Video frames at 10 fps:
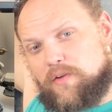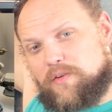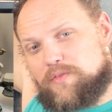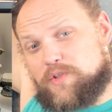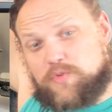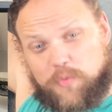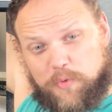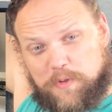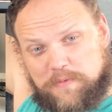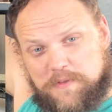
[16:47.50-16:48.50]
The
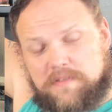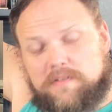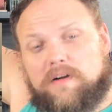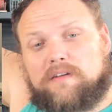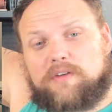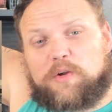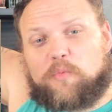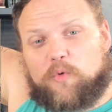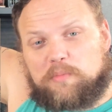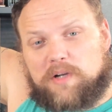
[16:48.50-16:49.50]
dwarfs are very
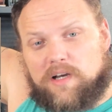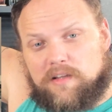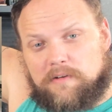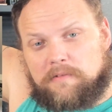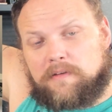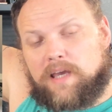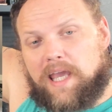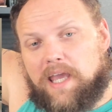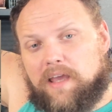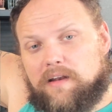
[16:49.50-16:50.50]
warm color
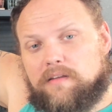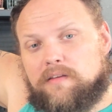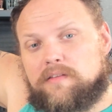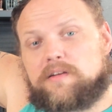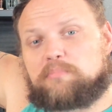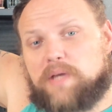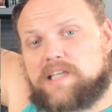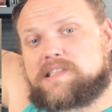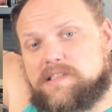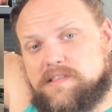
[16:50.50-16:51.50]
and their
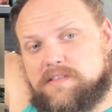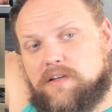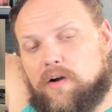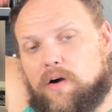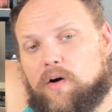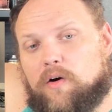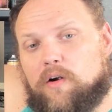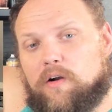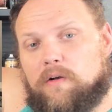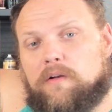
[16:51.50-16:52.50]
bases
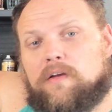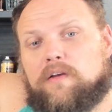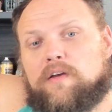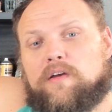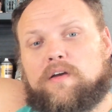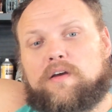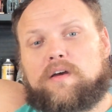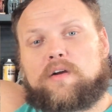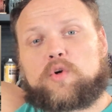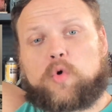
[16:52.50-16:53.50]
are
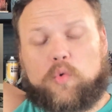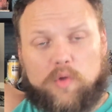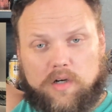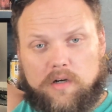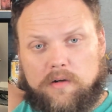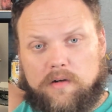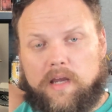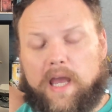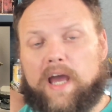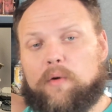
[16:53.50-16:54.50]
cooler.
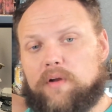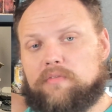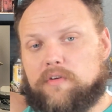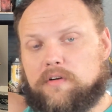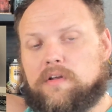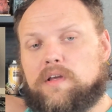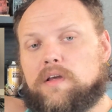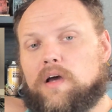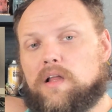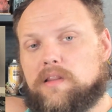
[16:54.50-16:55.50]
However,
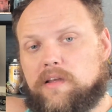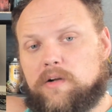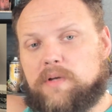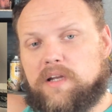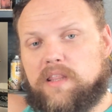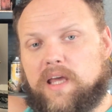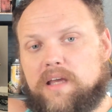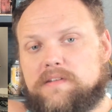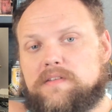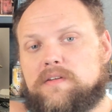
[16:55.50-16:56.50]
a little bit of
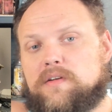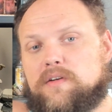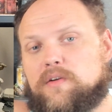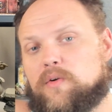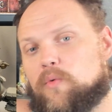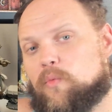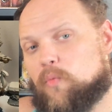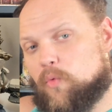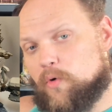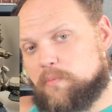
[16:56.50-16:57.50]
that
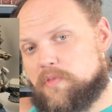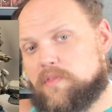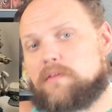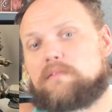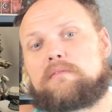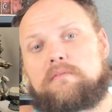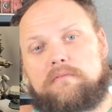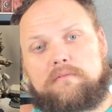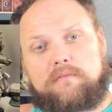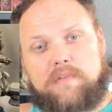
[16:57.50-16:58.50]
warmth
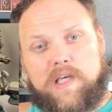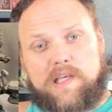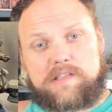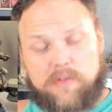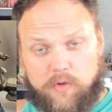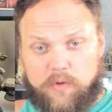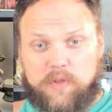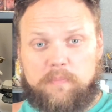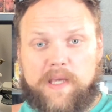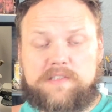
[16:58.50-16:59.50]
is on
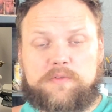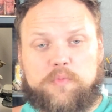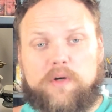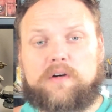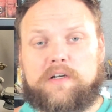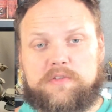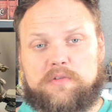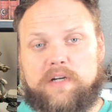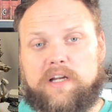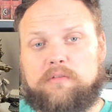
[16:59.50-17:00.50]
the base as well, and it's
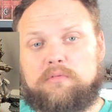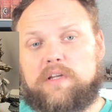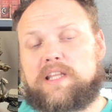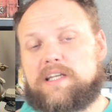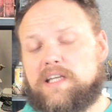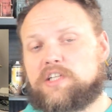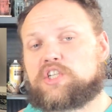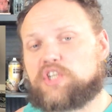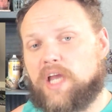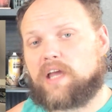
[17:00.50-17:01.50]
creating a really neat
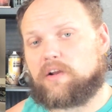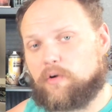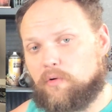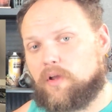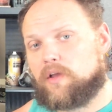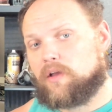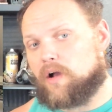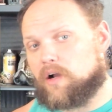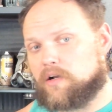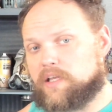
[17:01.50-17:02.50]
shadow
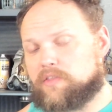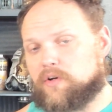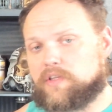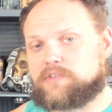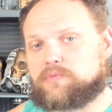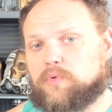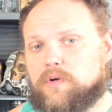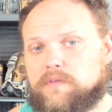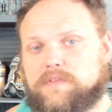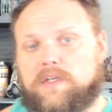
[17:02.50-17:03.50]
underneath all these dwarfs.